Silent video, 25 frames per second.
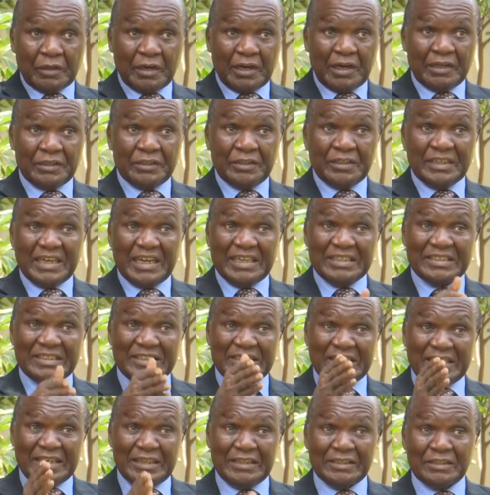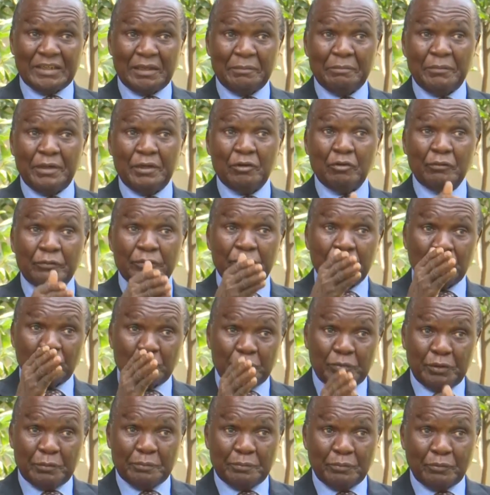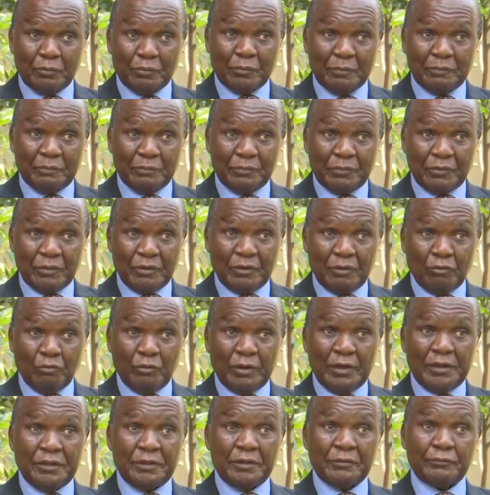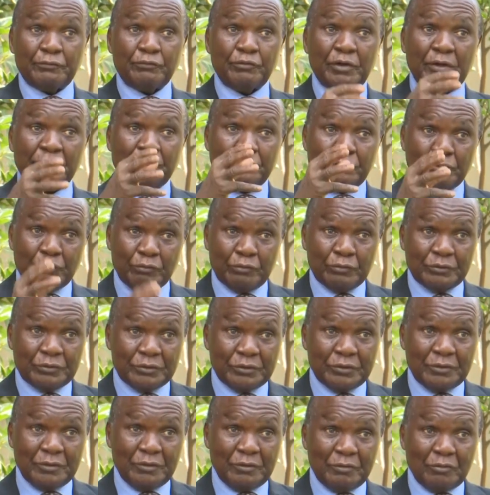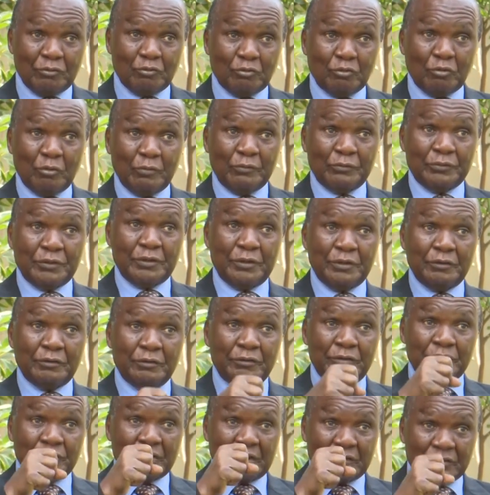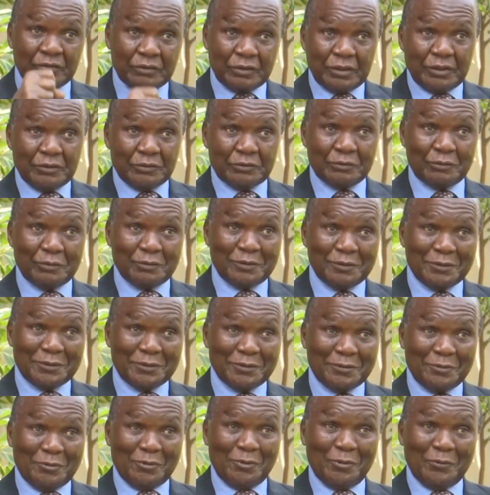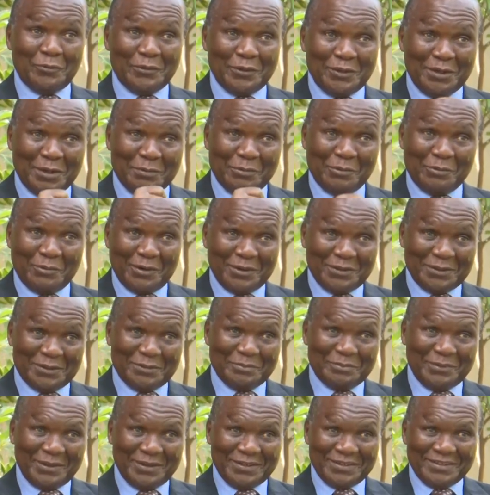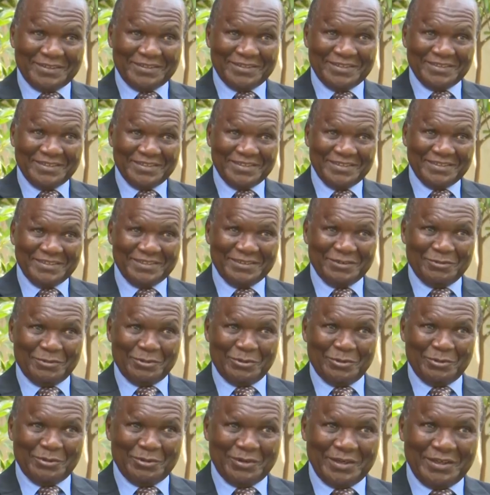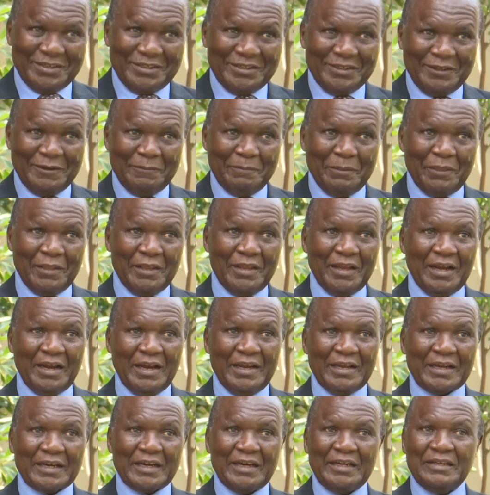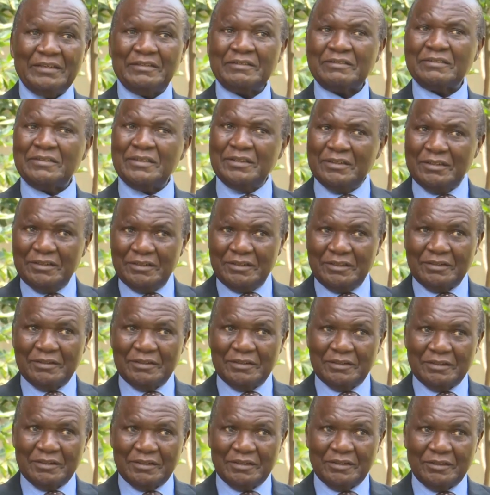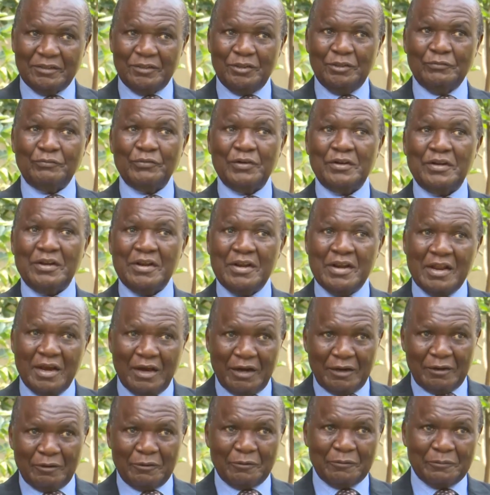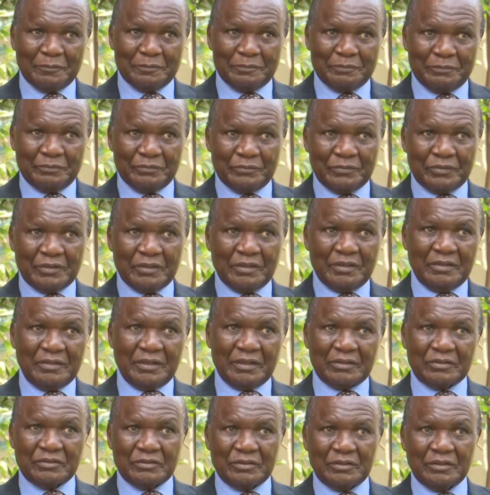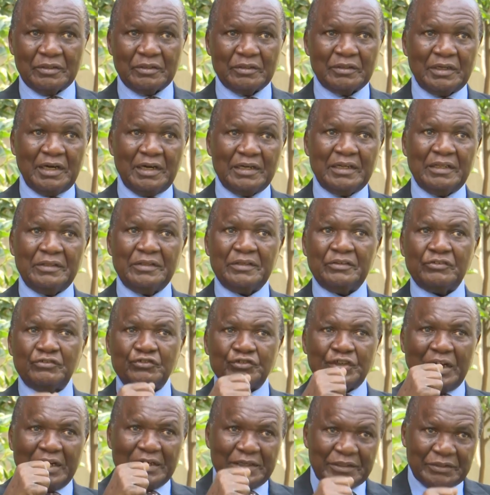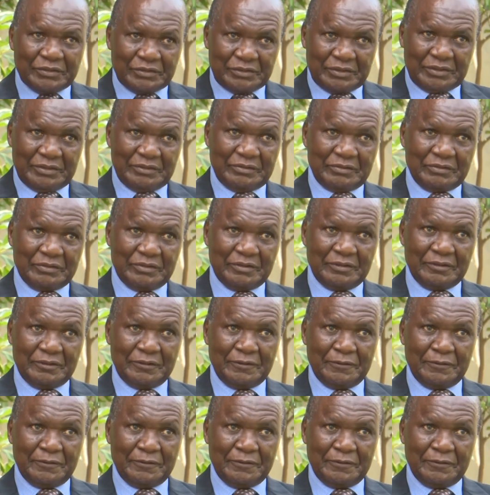And in 1980, many of these people were in the forefront of the resuscitation of the Democratic Party, all right? I can see even now that under the challenges